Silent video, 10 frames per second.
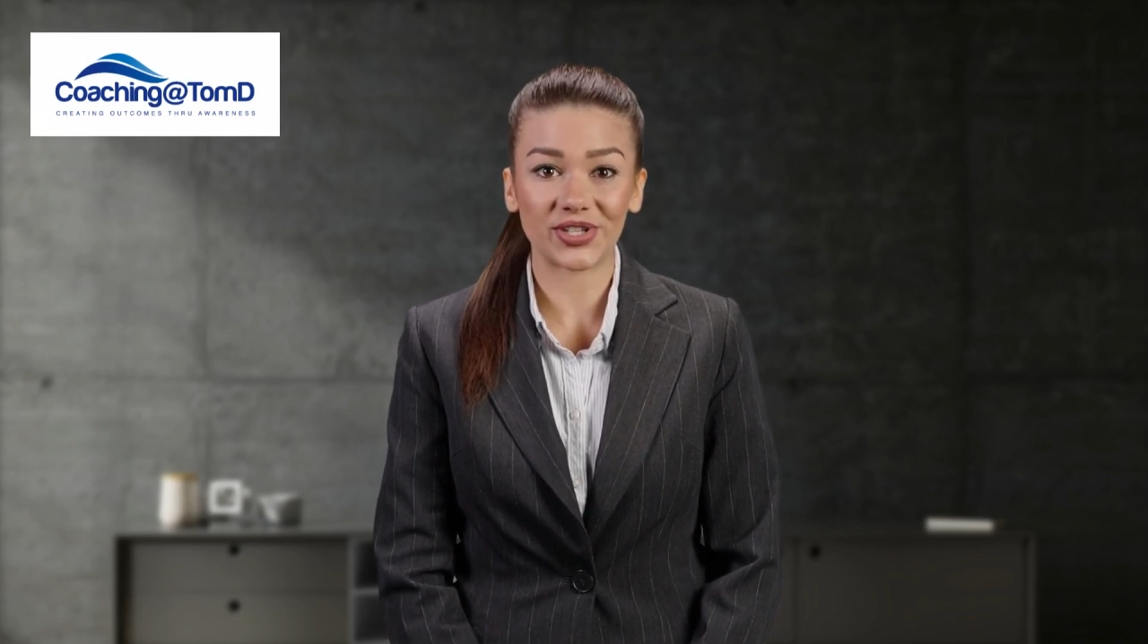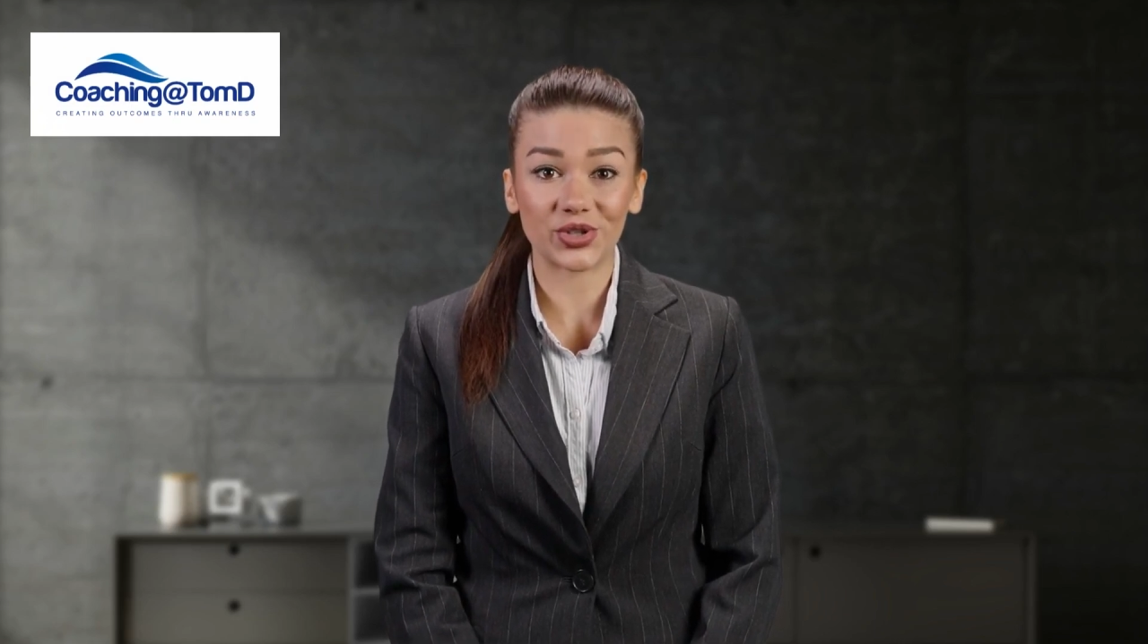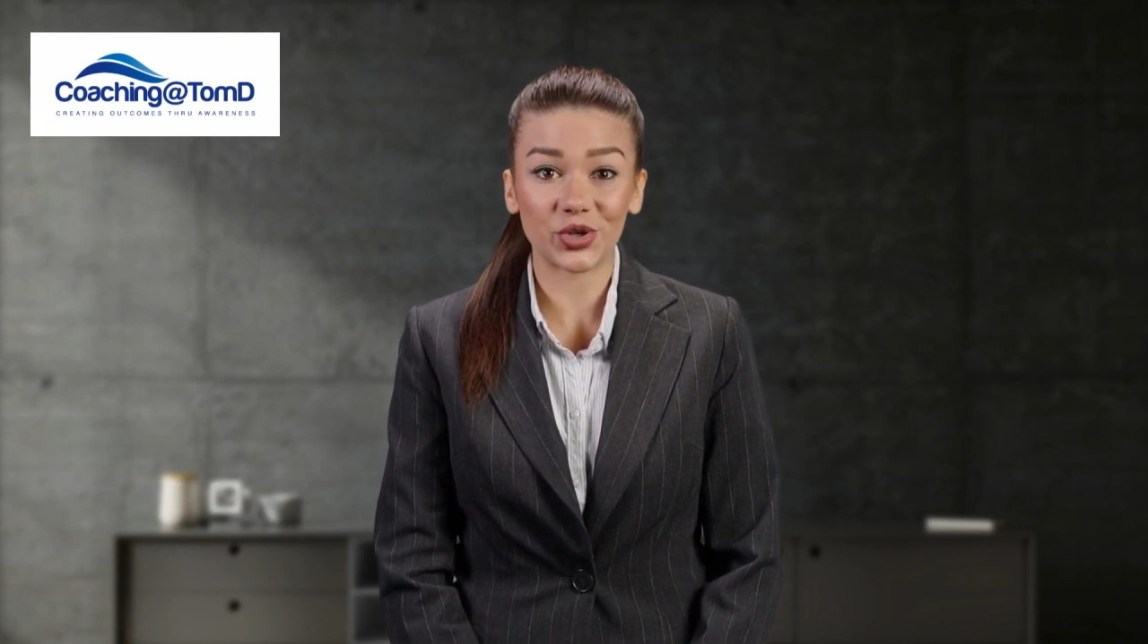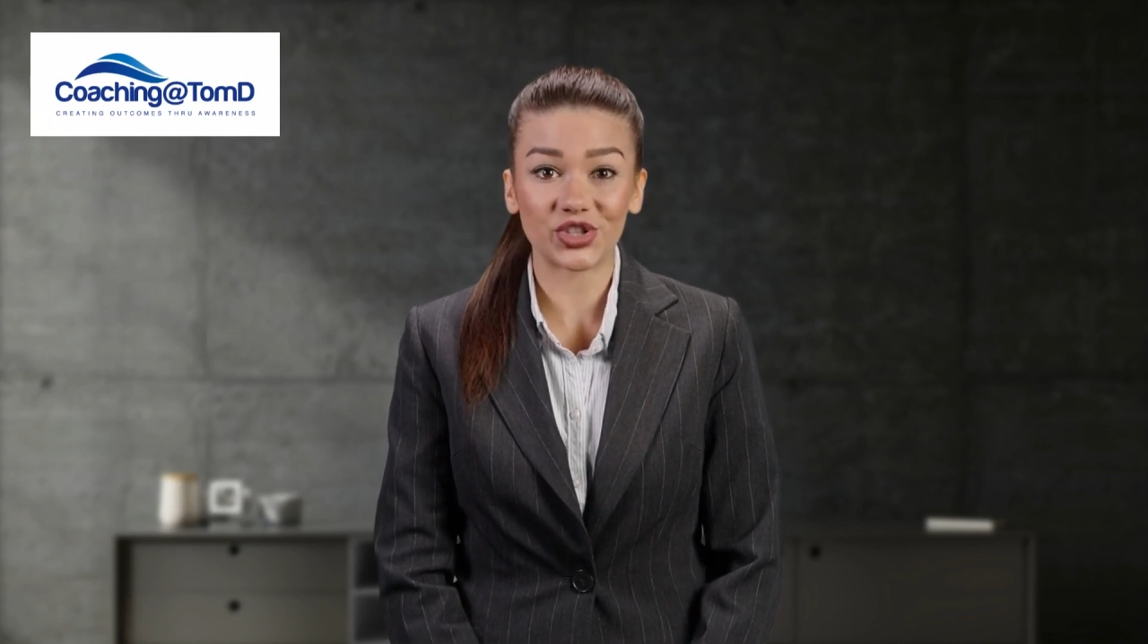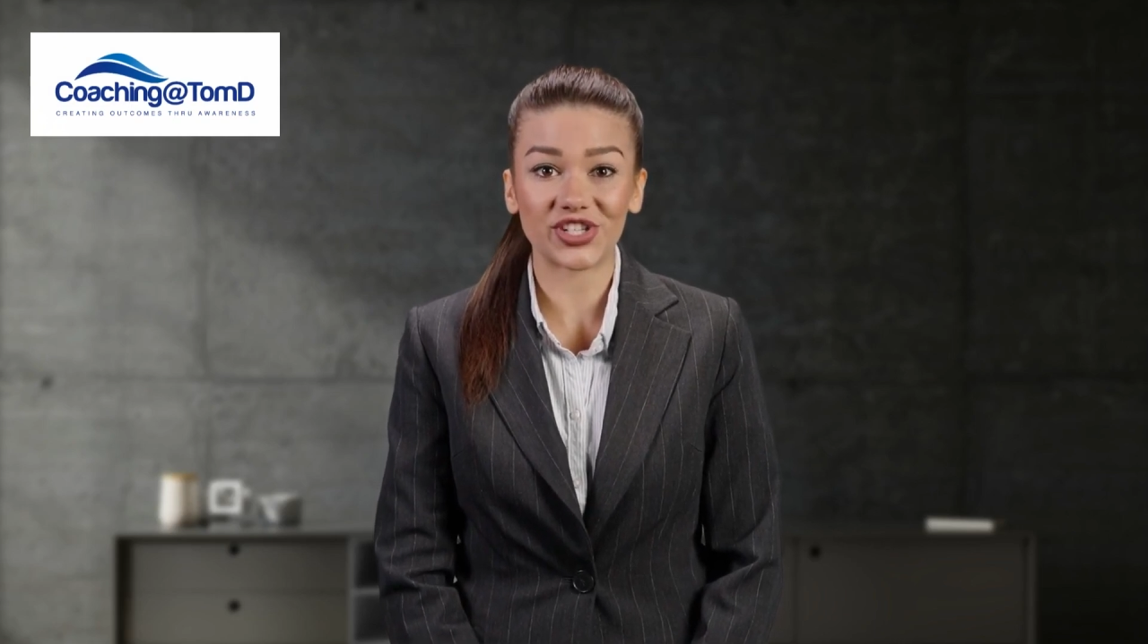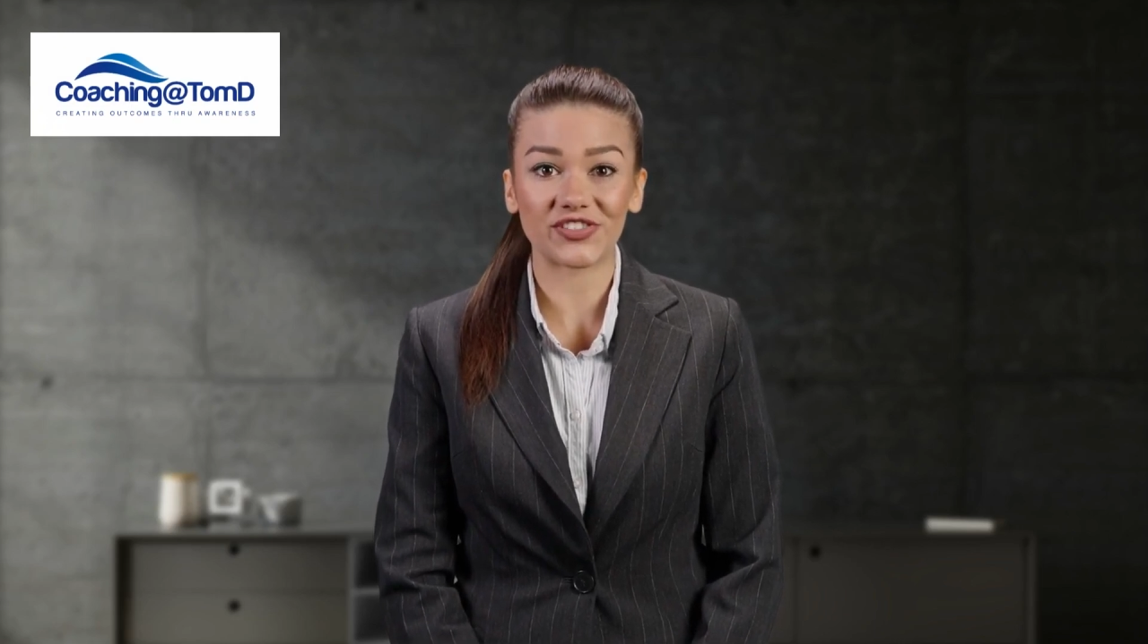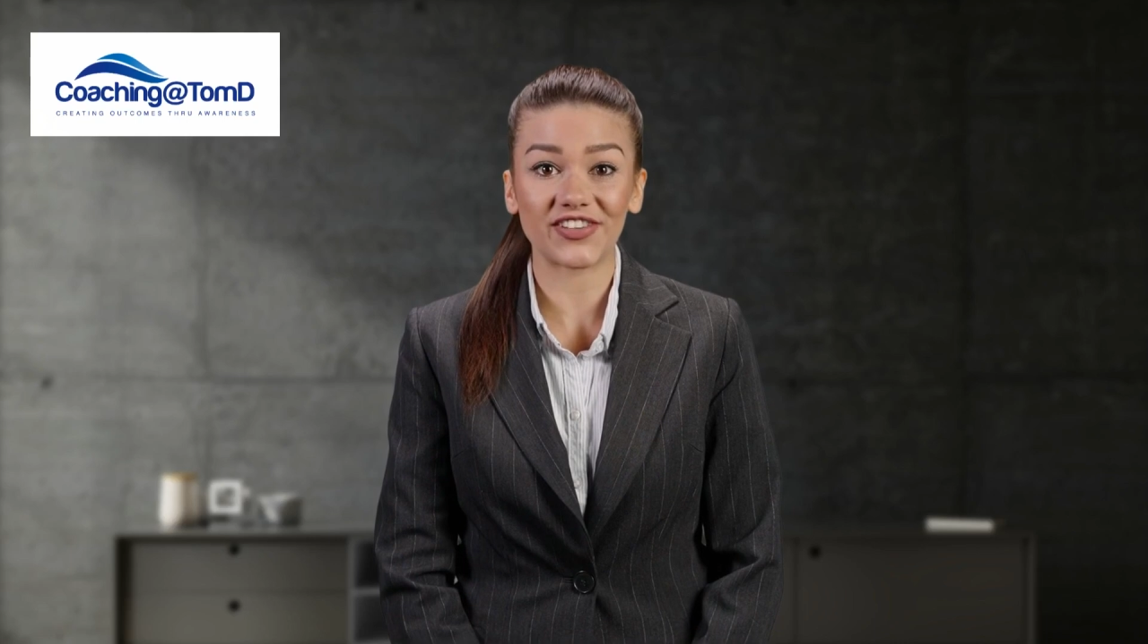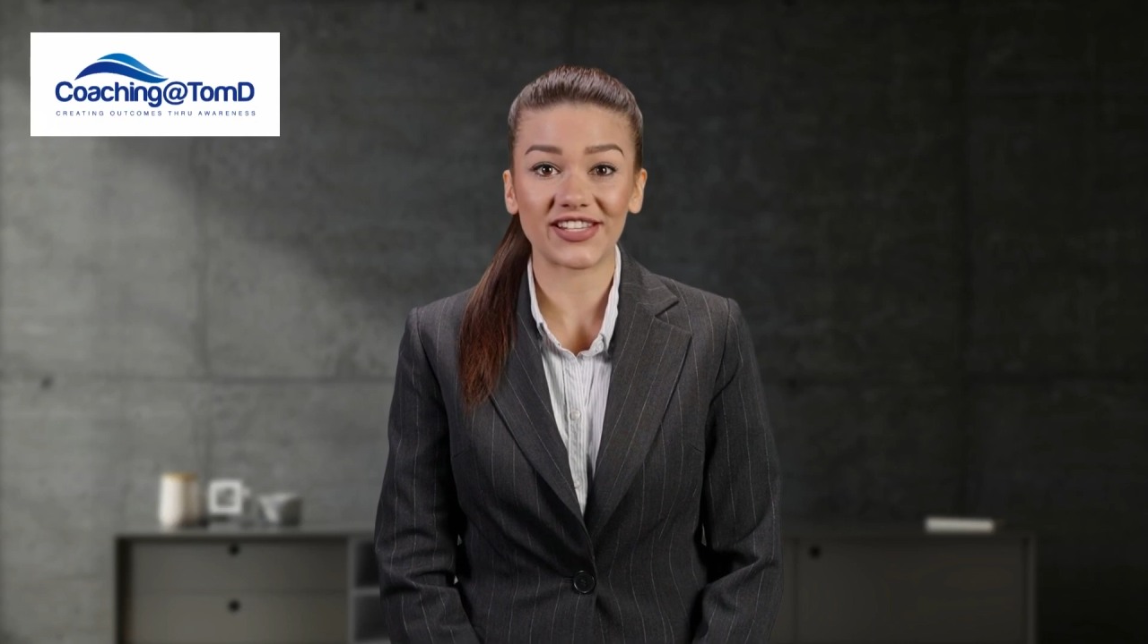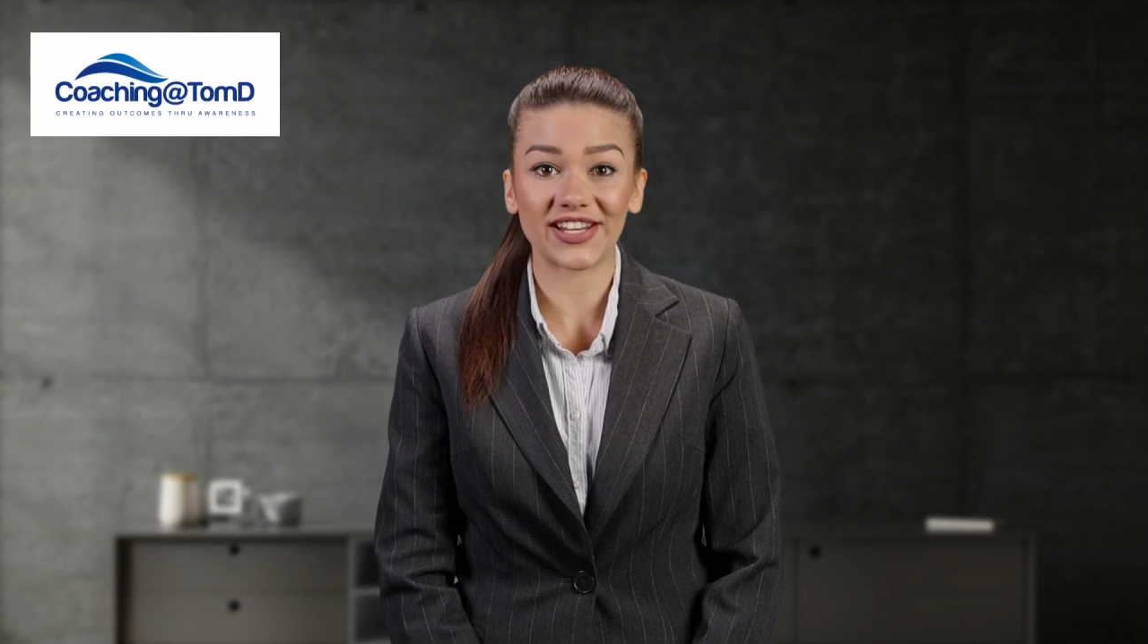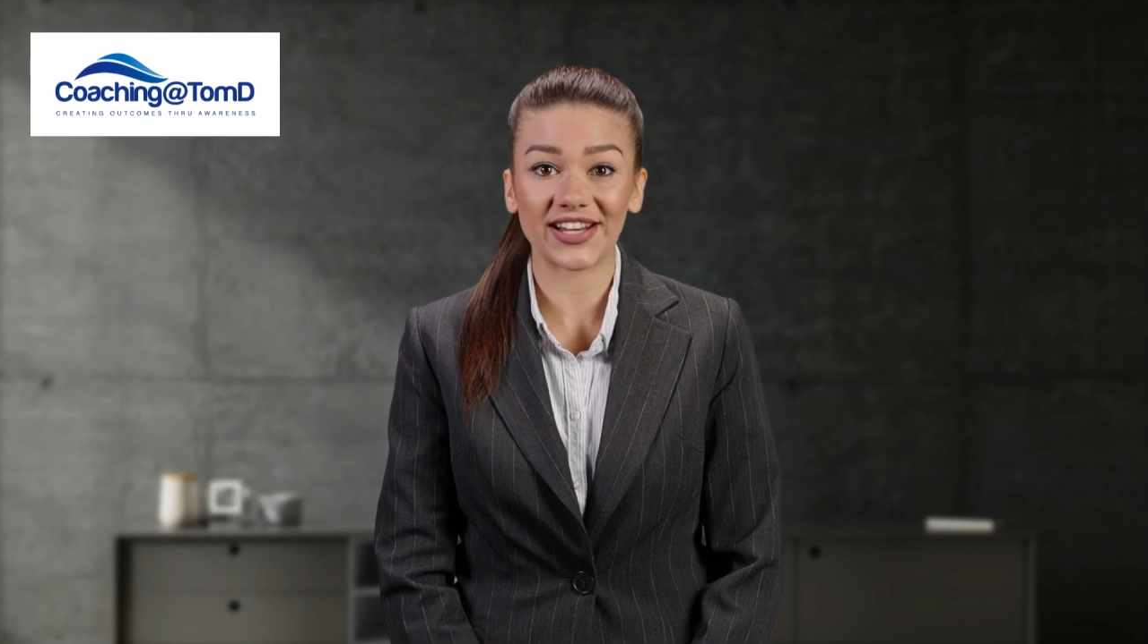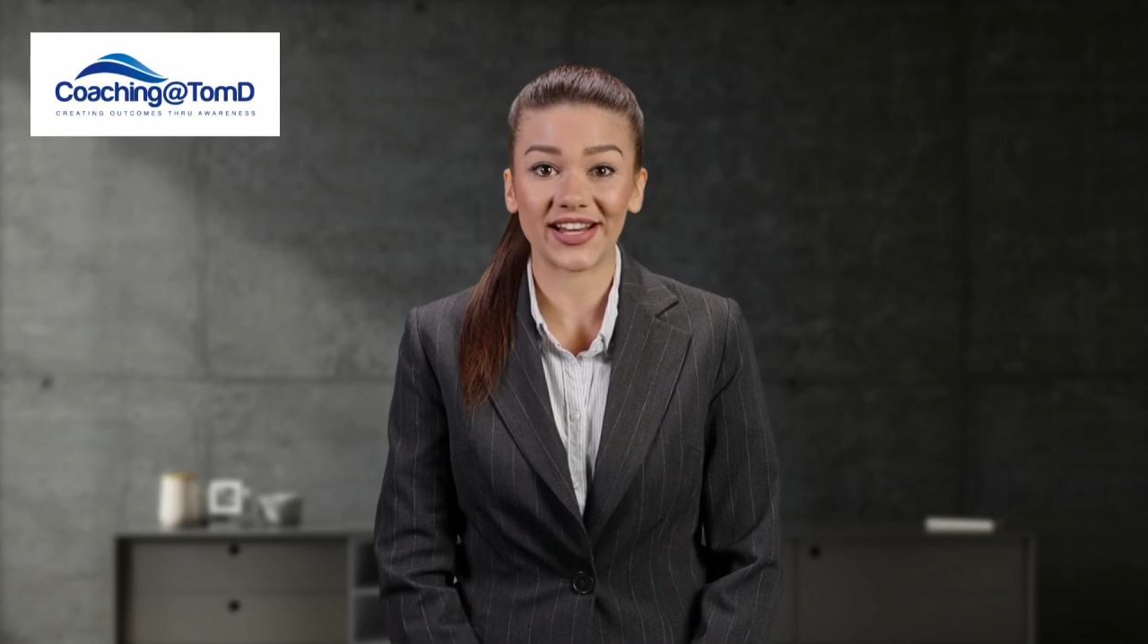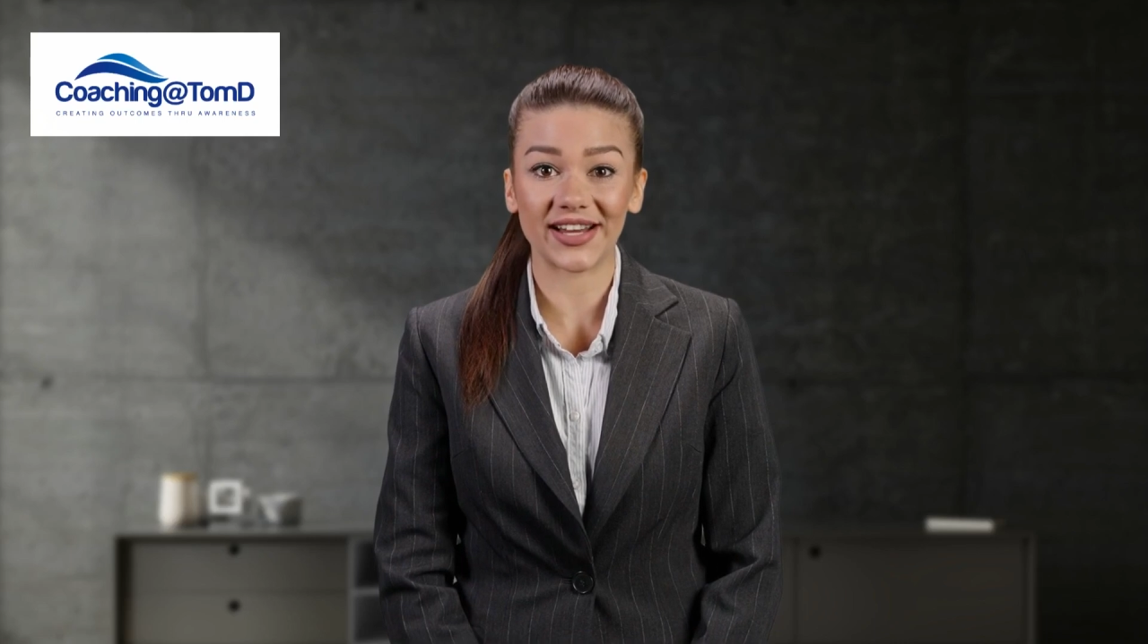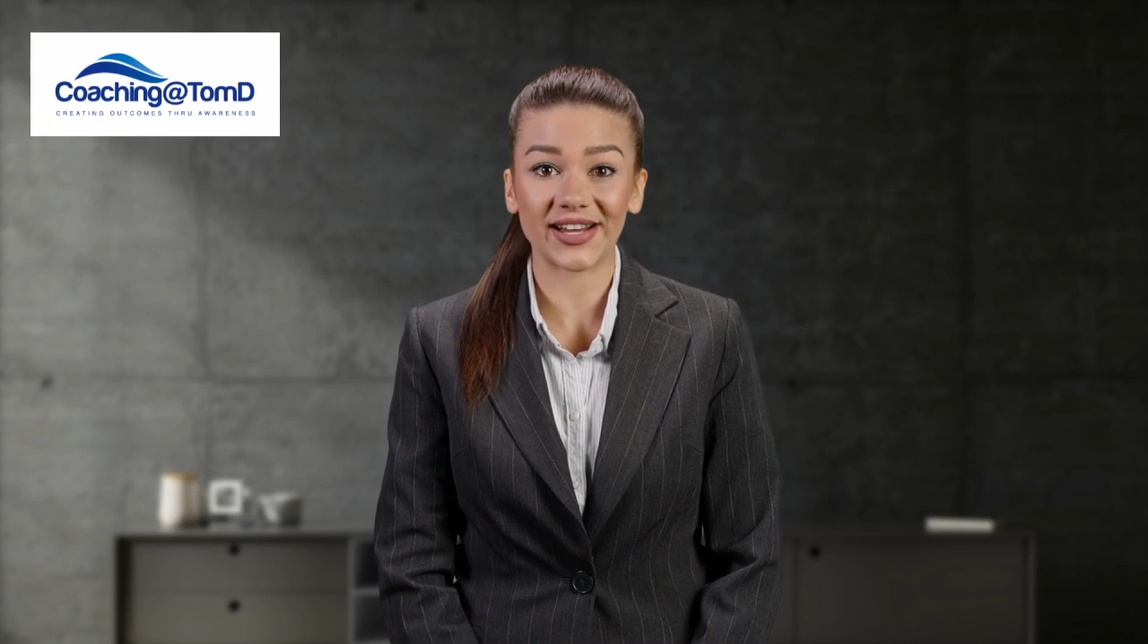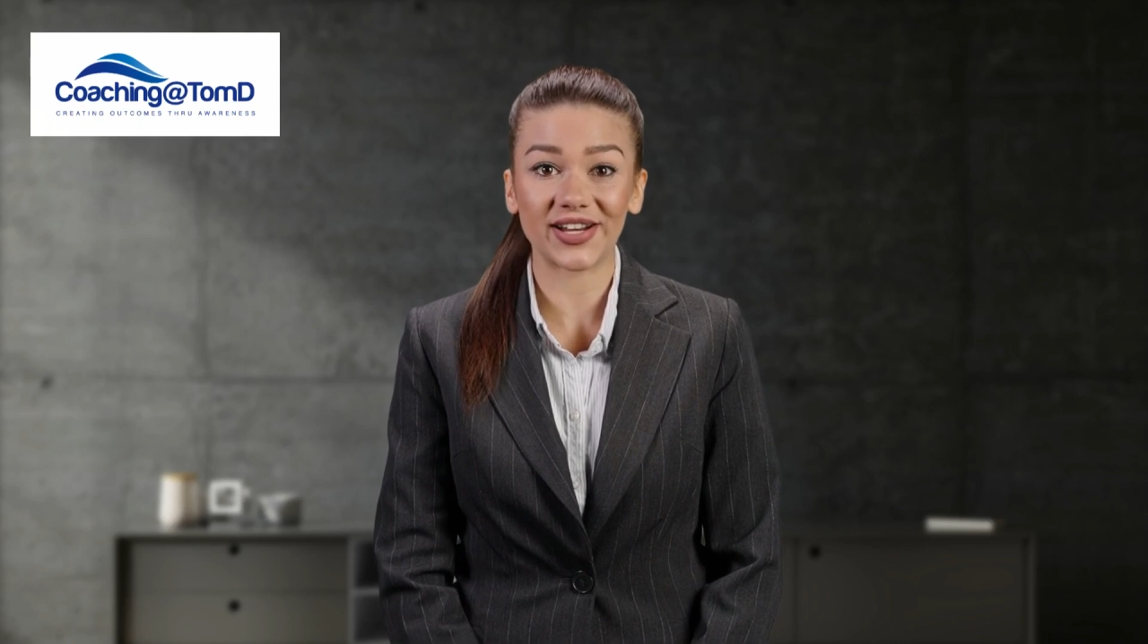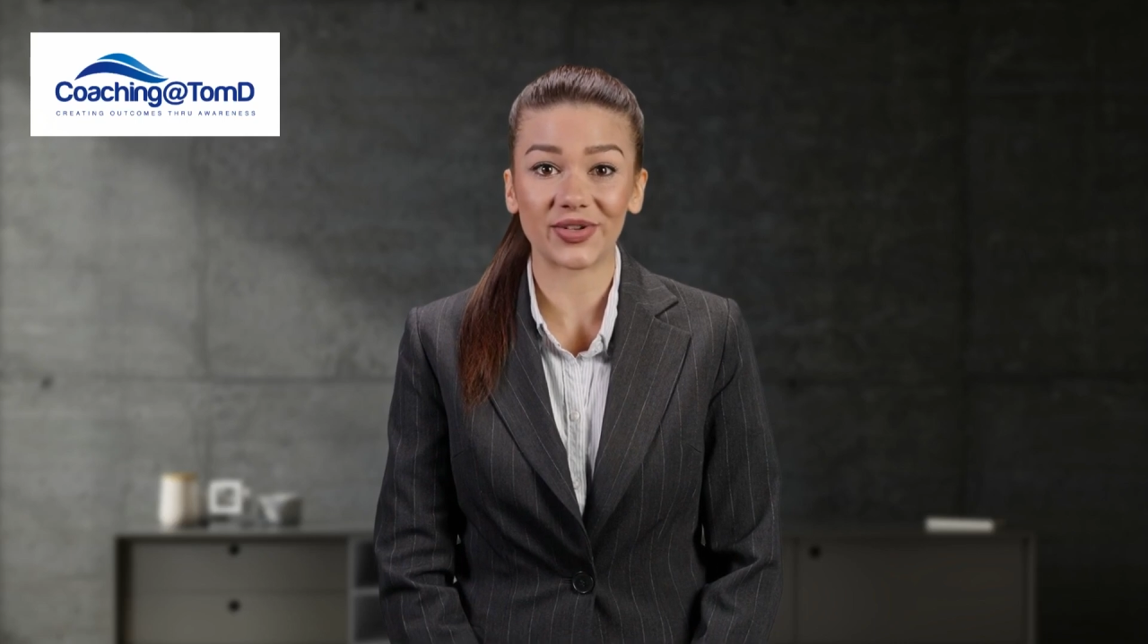not just physically,